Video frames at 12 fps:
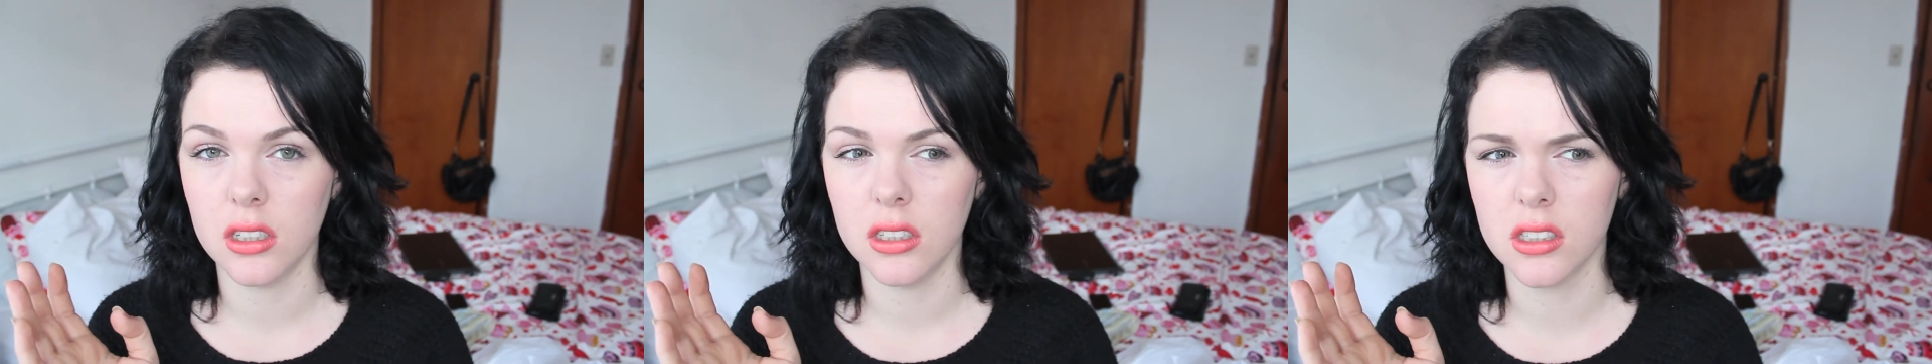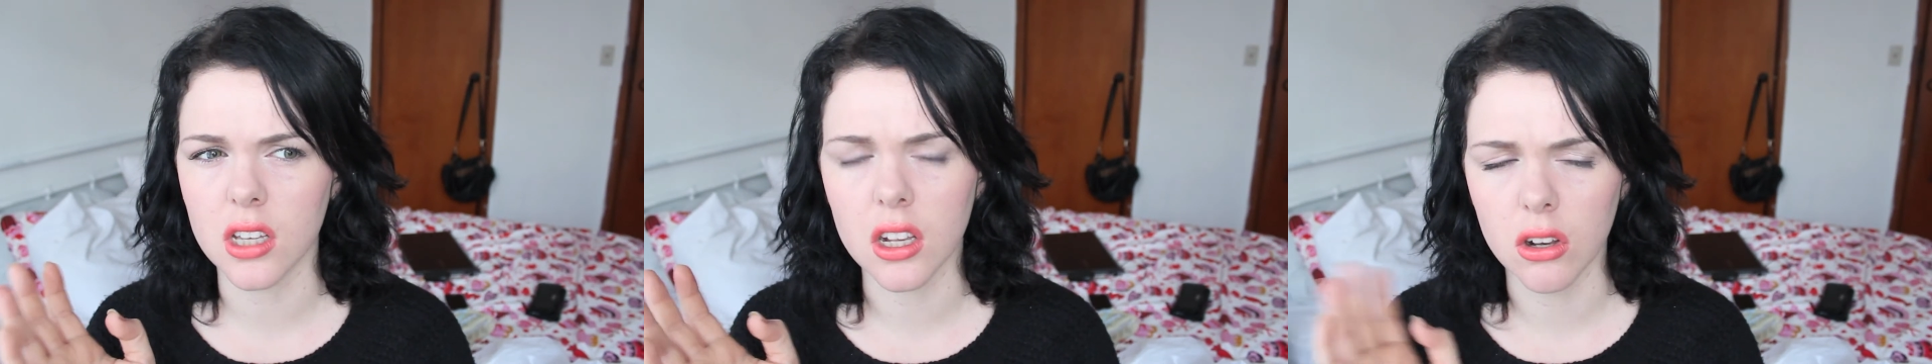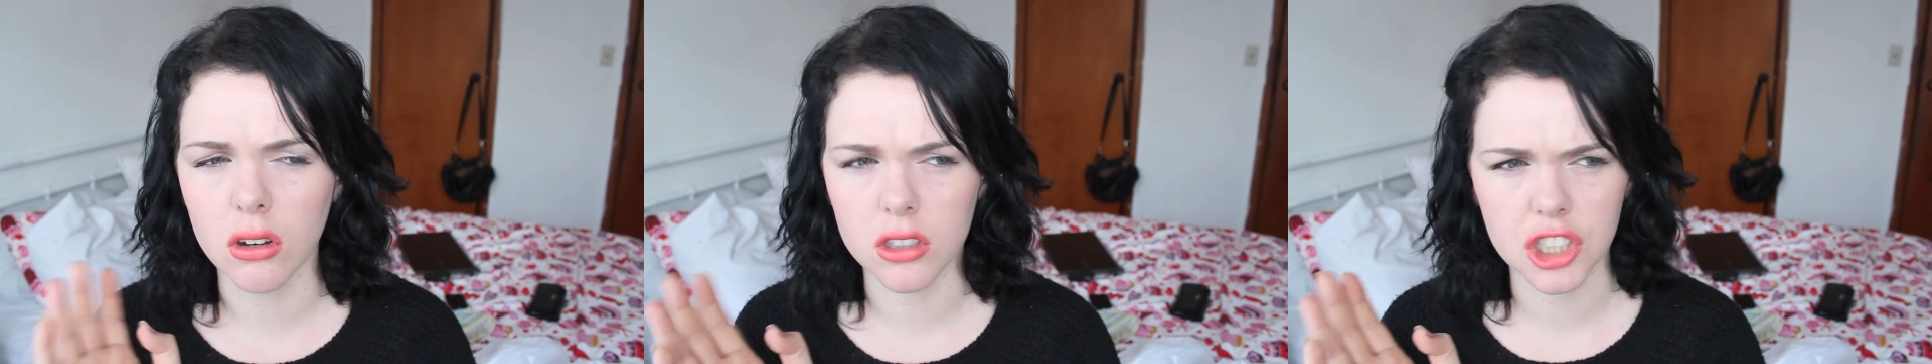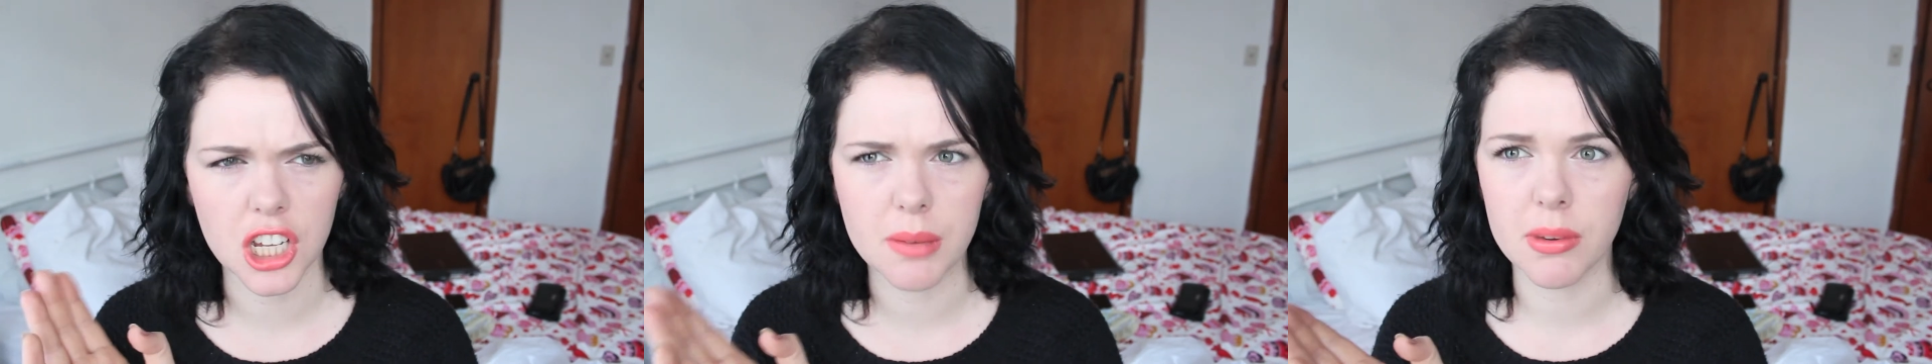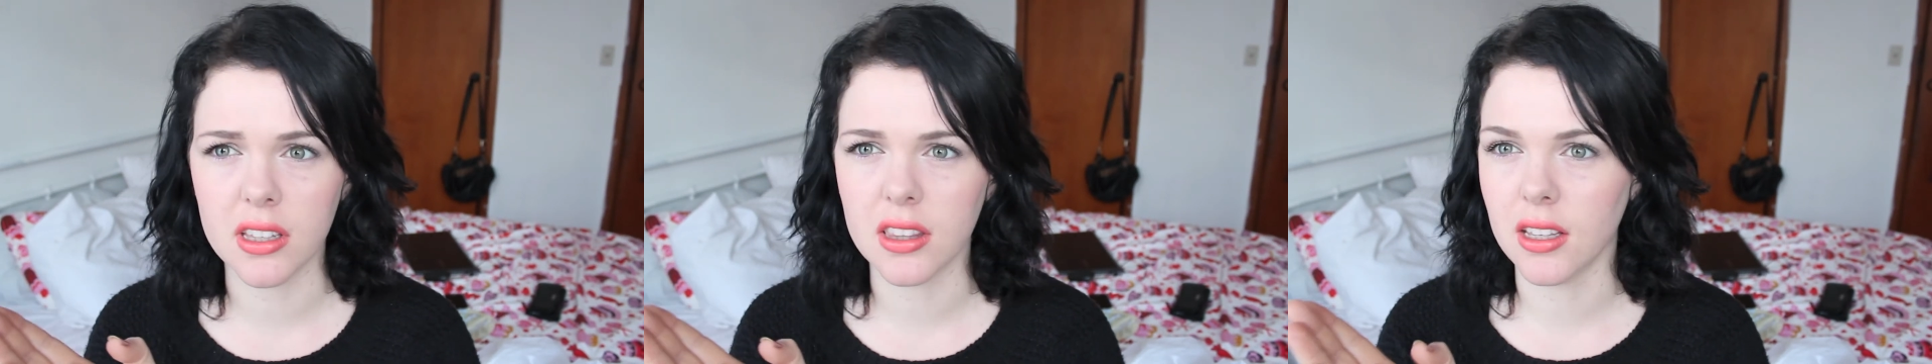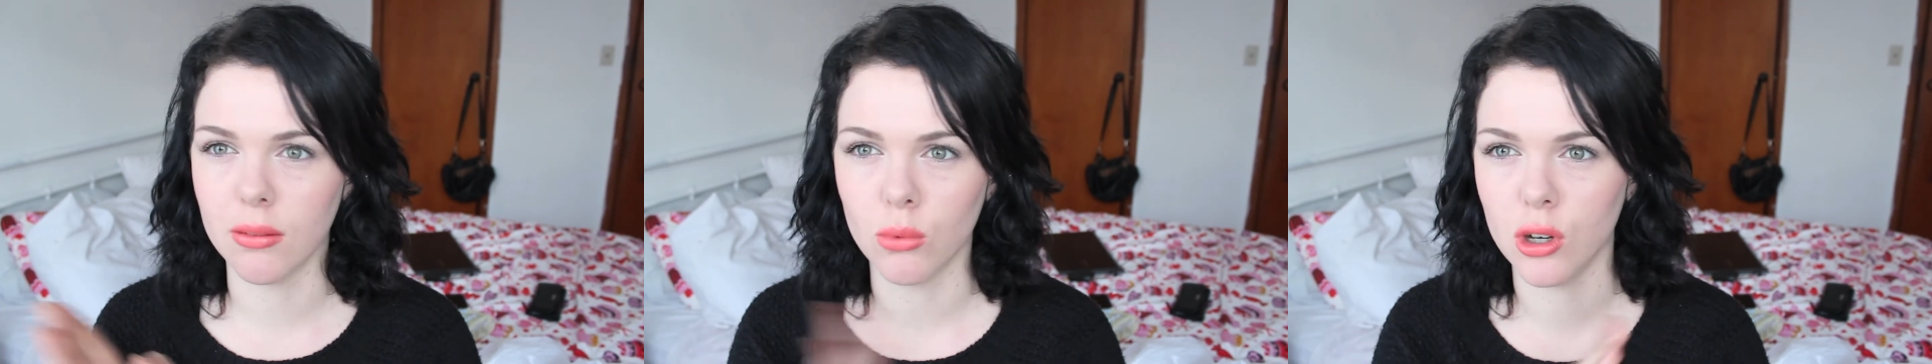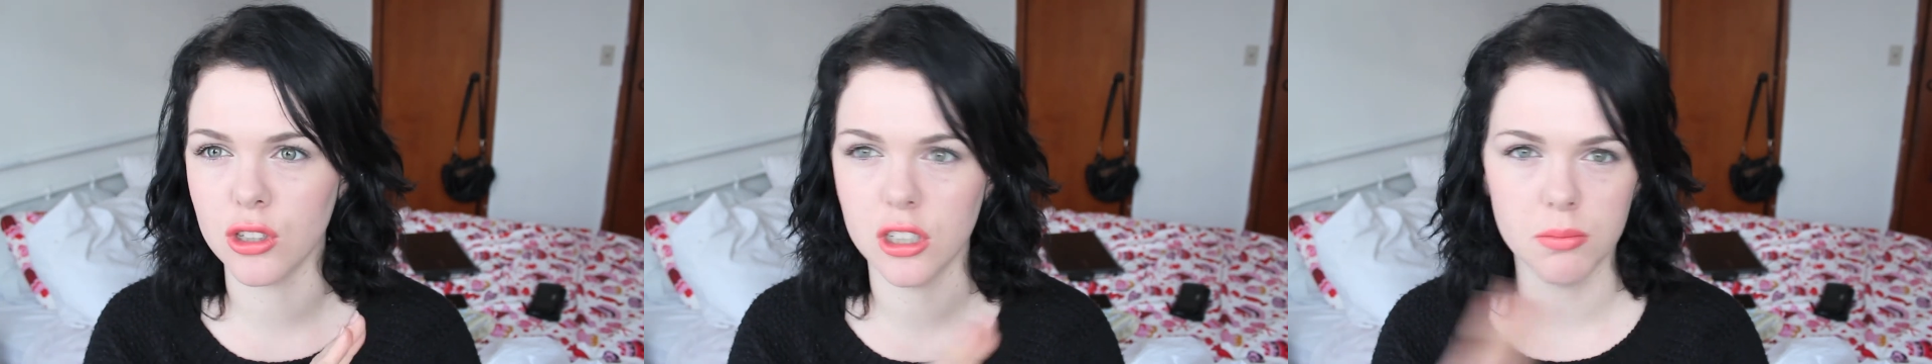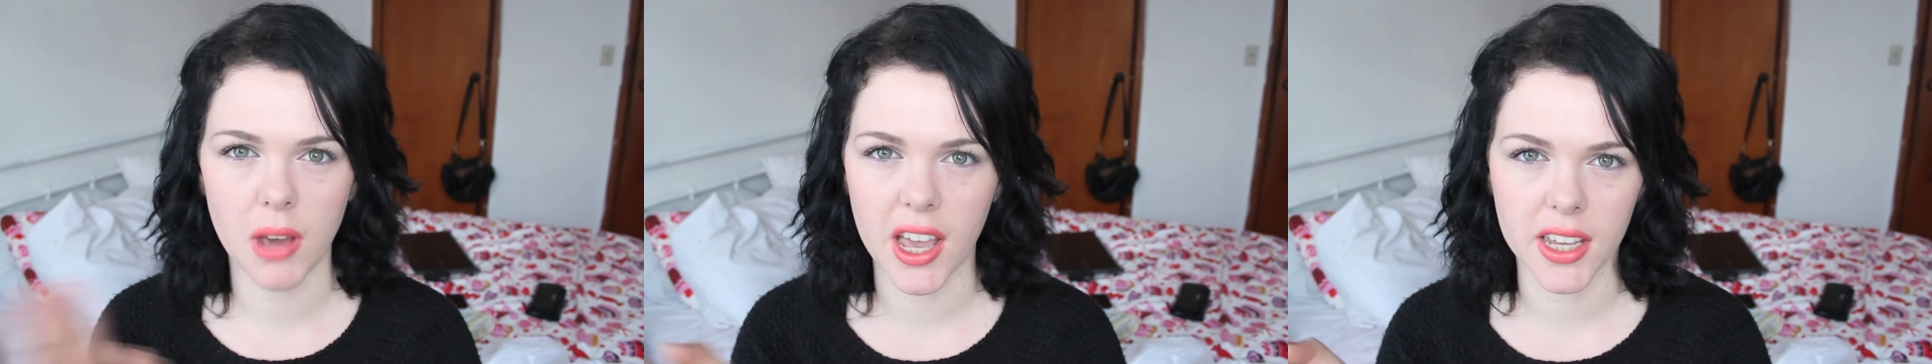is a lot cheaper than what
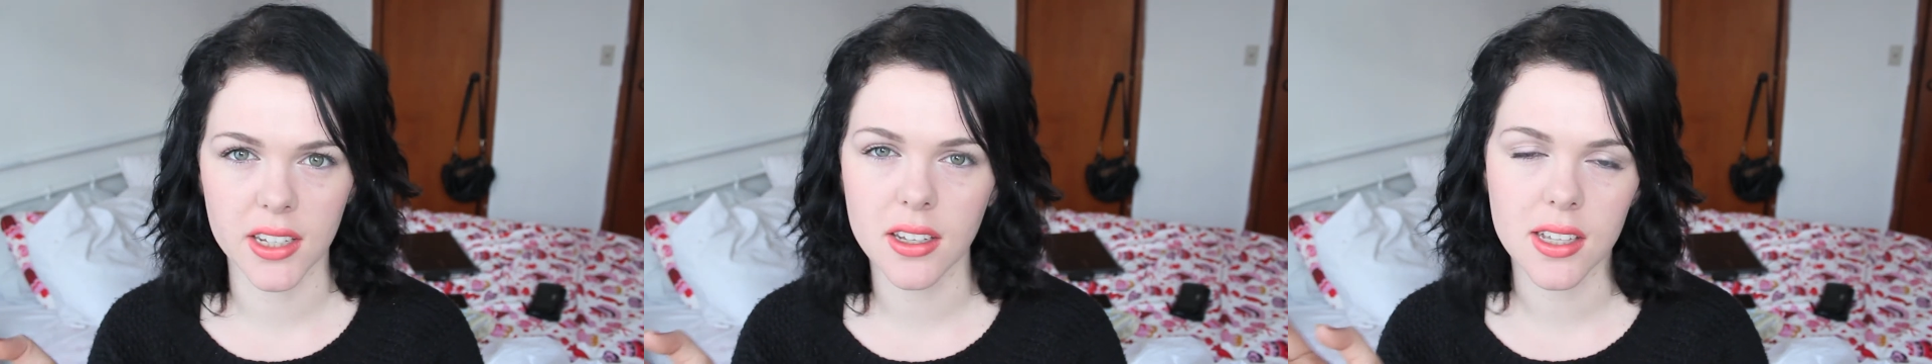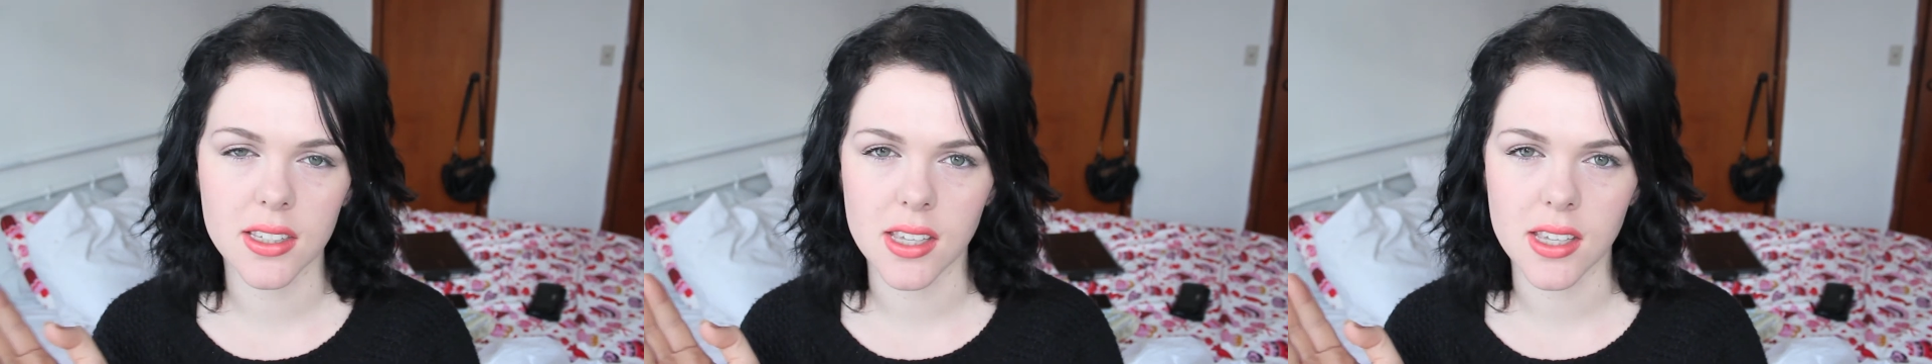you'd pay at